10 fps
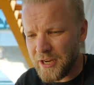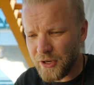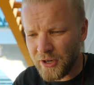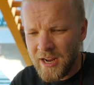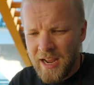
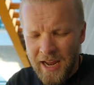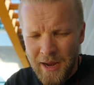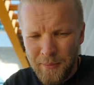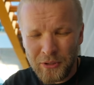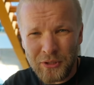You're
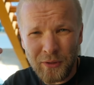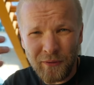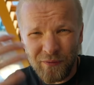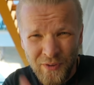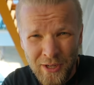able
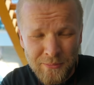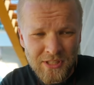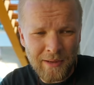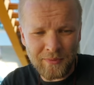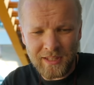to film
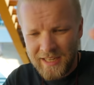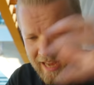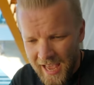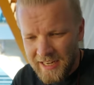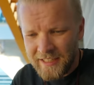something,
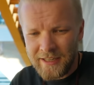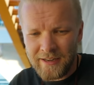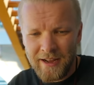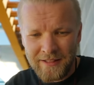edit it,